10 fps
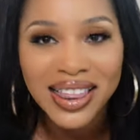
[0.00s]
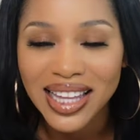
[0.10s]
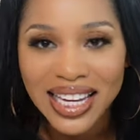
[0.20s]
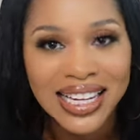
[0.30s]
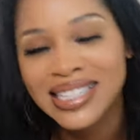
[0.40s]

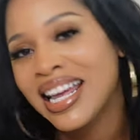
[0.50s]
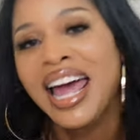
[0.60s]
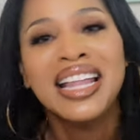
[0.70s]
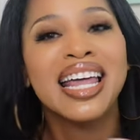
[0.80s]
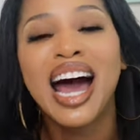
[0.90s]
things
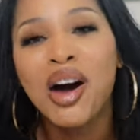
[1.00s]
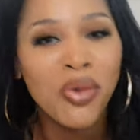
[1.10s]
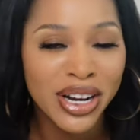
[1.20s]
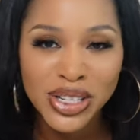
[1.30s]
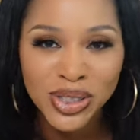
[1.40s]
that I
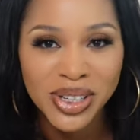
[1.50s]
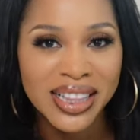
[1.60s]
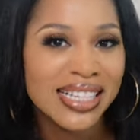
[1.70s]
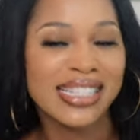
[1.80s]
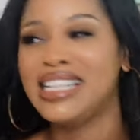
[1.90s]
want to do in
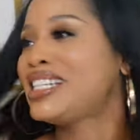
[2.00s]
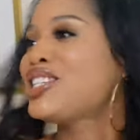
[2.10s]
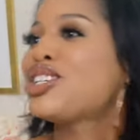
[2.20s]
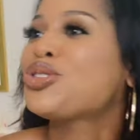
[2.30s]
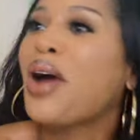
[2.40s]
this season,
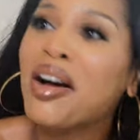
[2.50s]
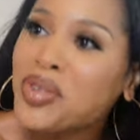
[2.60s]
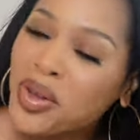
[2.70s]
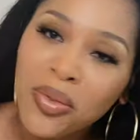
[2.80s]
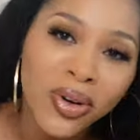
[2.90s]
to travel
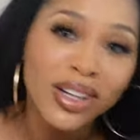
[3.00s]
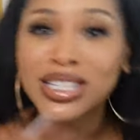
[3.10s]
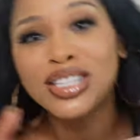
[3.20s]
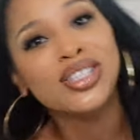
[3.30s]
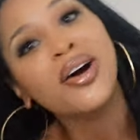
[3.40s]
the world,
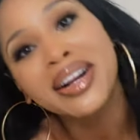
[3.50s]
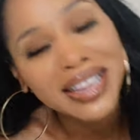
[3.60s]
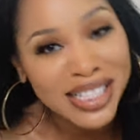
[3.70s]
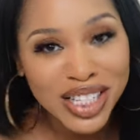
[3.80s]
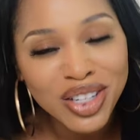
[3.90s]
to start
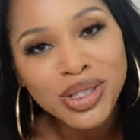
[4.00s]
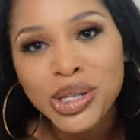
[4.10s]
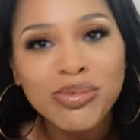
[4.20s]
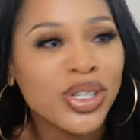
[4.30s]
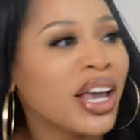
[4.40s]
this
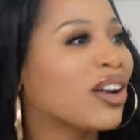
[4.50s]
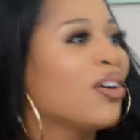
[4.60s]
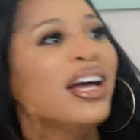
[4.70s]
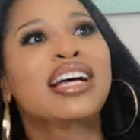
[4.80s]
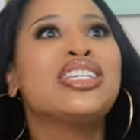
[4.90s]
YouTube channel,
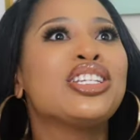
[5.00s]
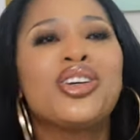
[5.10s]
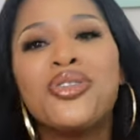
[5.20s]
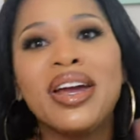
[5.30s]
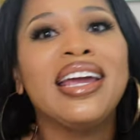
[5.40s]
to
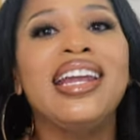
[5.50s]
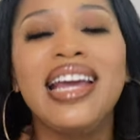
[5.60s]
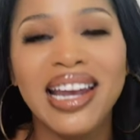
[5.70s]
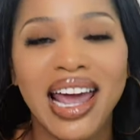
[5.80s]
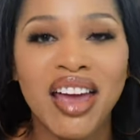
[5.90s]
do any
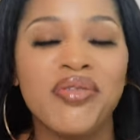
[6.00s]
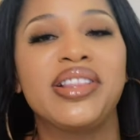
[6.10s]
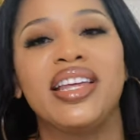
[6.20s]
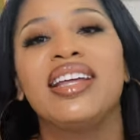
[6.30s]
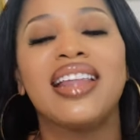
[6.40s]
and
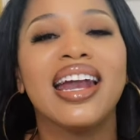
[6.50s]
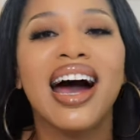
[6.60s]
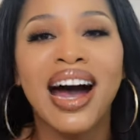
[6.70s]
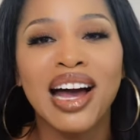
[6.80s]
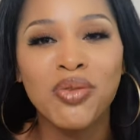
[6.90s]
everything that
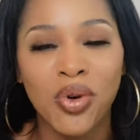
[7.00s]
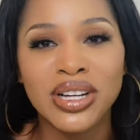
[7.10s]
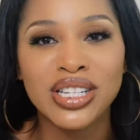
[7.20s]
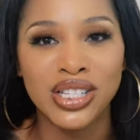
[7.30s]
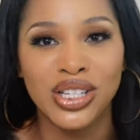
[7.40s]
I want
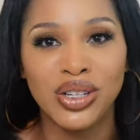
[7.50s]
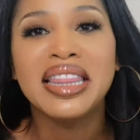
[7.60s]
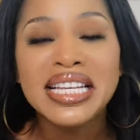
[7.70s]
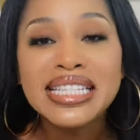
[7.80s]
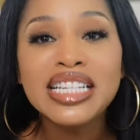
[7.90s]
to do.
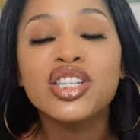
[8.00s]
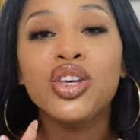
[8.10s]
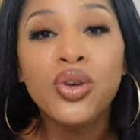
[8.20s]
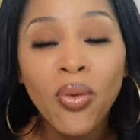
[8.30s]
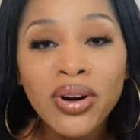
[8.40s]
This is
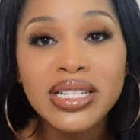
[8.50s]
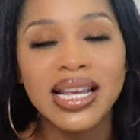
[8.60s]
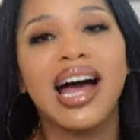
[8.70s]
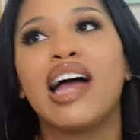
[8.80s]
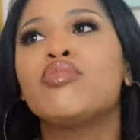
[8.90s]
your
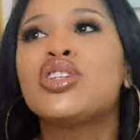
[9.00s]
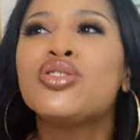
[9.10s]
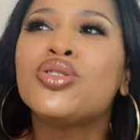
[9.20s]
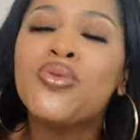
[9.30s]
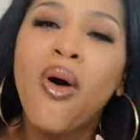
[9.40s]
time to
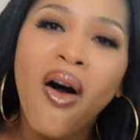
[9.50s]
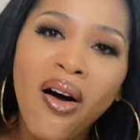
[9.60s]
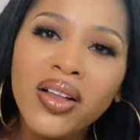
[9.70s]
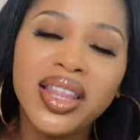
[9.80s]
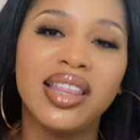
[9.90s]
do
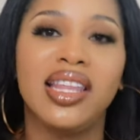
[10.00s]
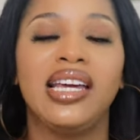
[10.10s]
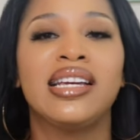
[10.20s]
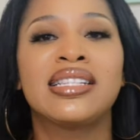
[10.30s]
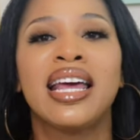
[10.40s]
all the
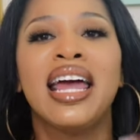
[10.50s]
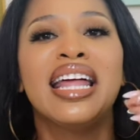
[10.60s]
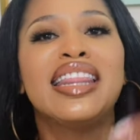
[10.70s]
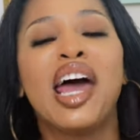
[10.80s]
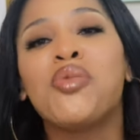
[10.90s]
things
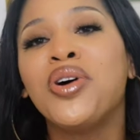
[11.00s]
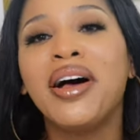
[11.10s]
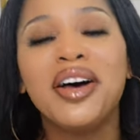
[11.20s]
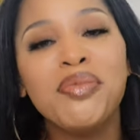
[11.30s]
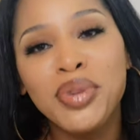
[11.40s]
that will
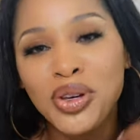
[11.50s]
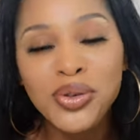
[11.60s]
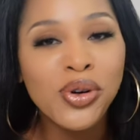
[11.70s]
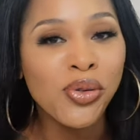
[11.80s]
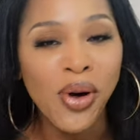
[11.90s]
help you
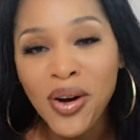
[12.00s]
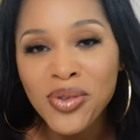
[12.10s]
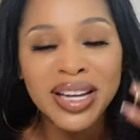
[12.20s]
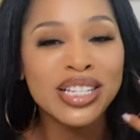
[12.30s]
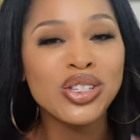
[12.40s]

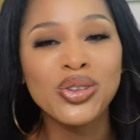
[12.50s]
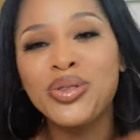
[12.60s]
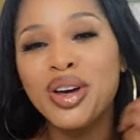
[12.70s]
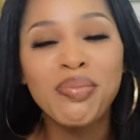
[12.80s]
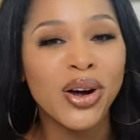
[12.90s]
grow into
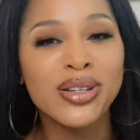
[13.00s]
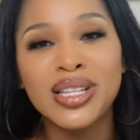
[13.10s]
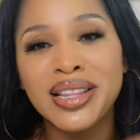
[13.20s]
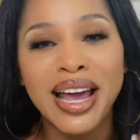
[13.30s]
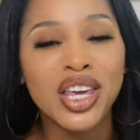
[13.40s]
the
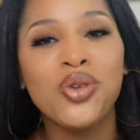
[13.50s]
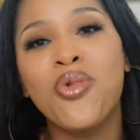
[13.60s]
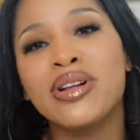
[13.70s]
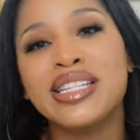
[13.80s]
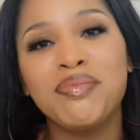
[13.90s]
person that you
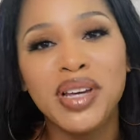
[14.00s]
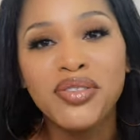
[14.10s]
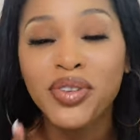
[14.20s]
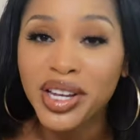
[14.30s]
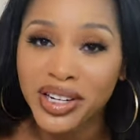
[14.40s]
want to be
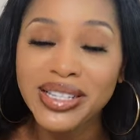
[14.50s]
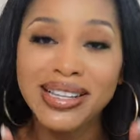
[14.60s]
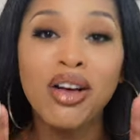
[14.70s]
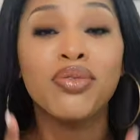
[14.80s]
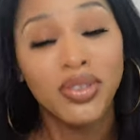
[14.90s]
for your
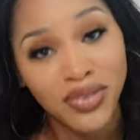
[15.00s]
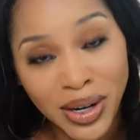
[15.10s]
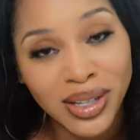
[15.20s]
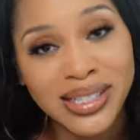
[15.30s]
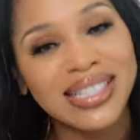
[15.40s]
yourself
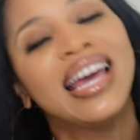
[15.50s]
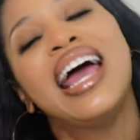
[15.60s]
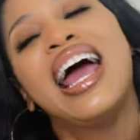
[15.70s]
first